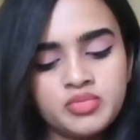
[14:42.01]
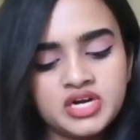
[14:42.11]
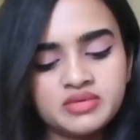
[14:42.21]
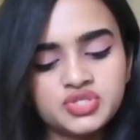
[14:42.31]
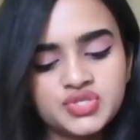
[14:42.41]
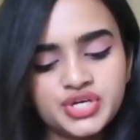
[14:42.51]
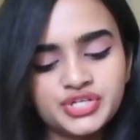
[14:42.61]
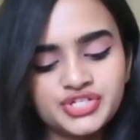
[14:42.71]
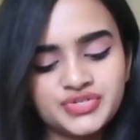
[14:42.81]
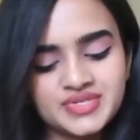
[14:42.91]
but I'm just gonna
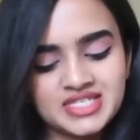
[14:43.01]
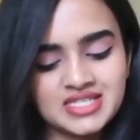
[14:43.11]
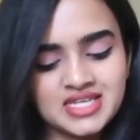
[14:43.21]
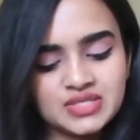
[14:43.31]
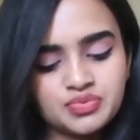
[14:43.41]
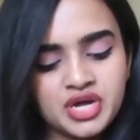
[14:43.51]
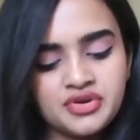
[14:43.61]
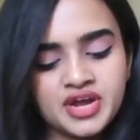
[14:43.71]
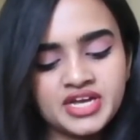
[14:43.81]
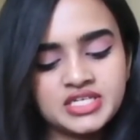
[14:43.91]
choose this
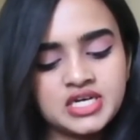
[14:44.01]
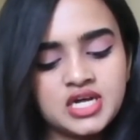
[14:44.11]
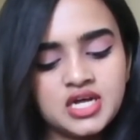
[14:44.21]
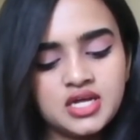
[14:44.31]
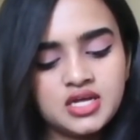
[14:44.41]
one right here.